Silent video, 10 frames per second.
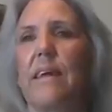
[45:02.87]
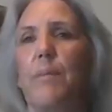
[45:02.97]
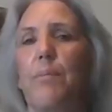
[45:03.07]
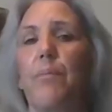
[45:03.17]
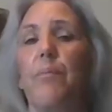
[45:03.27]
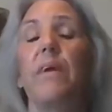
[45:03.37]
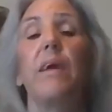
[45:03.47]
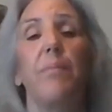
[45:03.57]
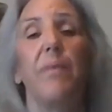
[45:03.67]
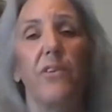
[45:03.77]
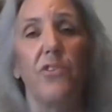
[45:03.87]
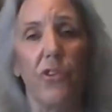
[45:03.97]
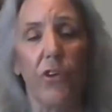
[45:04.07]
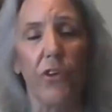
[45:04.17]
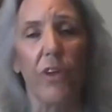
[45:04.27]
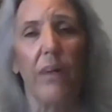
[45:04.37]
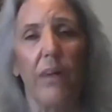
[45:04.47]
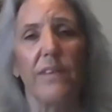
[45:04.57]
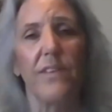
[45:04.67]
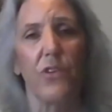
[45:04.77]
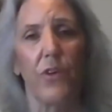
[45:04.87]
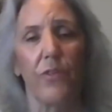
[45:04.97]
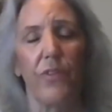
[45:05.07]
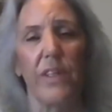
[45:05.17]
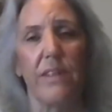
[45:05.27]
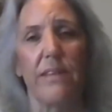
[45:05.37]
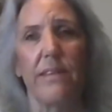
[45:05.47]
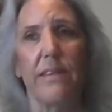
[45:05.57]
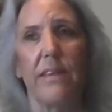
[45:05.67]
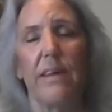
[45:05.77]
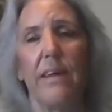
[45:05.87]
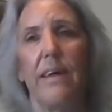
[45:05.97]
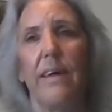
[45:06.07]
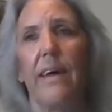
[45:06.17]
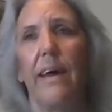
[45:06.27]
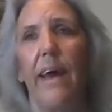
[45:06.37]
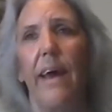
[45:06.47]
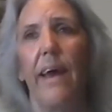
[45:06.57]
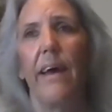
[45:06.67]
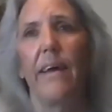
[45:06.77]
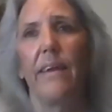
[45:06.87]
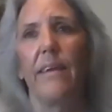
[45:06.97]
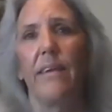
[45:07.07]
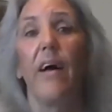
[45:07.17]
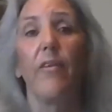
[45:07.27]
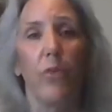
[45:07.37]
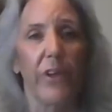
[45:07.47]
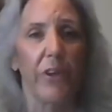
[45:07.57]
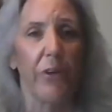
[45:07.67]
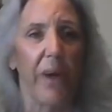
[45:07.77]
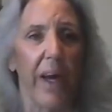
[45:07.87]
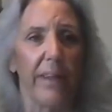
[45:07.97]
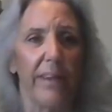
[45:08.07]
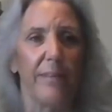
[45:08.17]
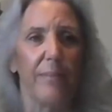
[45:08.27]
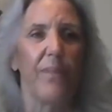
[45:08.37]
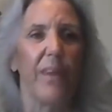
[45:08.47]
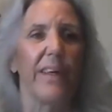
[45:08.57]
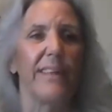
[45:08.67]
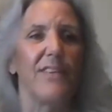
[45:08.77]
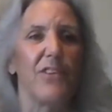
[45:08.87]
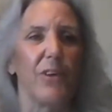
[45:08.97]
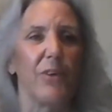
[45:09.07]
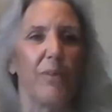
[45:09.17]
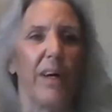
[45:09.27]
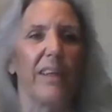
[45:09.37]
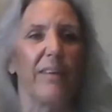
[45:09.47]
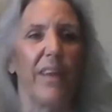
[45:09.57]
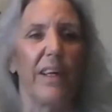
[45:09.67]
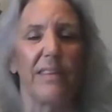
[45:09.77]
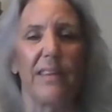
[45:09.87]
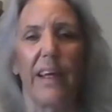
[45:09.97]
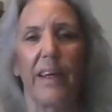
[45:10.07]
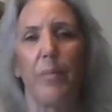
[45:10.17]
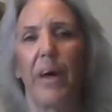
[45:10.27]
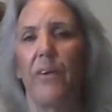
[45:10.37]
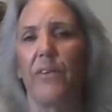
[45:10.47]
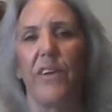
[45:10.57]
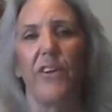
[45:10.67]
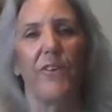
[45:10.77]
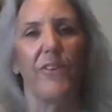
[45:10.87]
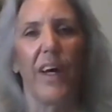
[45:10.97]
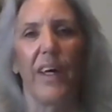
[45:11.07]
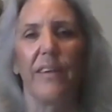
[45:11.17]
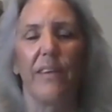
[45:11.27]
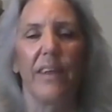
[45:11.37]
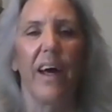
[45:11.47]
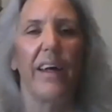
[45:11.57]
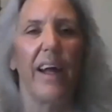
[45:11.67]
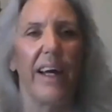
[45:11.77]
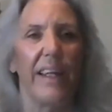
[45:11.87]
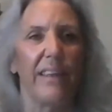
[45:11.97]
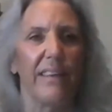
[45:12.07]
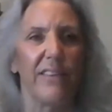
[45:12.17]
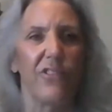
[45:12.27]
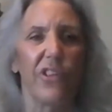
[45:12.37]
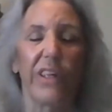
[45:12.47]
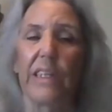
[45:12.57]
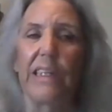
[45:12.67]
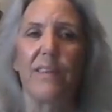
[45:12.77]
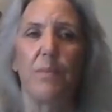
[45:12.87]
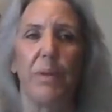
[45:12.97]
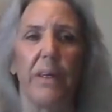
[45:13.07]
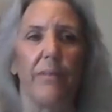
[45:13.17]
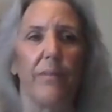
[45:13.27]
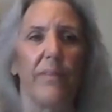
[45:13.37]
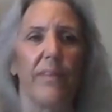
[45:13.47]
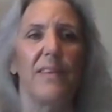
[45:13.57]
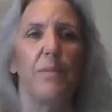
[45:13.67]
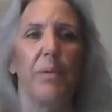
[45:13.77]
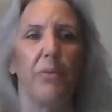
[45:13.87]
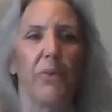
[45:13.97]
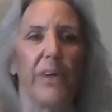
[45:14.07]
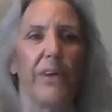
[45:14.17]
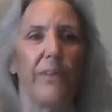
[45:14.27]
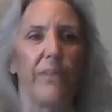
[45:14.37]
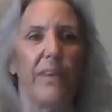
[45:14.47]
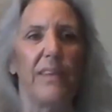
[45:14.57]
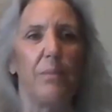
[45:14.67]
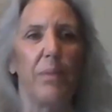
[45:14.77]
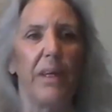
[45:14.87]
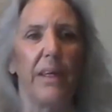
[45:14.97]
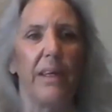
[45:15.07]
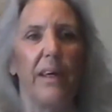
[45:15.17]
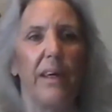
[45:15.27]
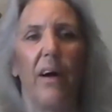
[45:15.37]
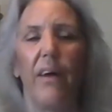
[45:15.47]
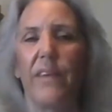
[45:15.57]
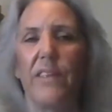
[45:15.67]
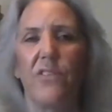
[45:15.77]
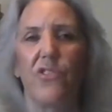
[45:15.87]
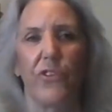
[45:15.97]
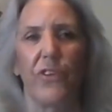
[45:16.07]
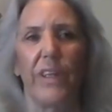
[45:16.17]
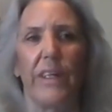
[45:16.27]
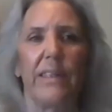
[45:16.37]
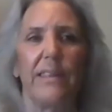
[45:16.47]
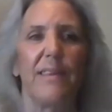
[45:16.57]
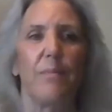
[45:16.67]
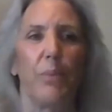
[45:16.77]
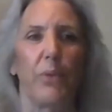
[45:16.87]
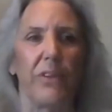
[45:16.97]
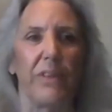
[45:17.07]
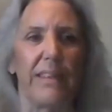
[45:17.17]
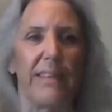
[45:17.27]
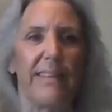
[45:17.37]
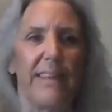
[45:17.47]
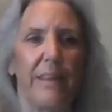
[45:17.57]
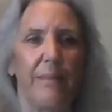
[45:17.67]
keep keep the dirt on the surface and love where you're at and so i love that it's like about you know not not hiding this shit let's be let's be real let's be on this journey that's important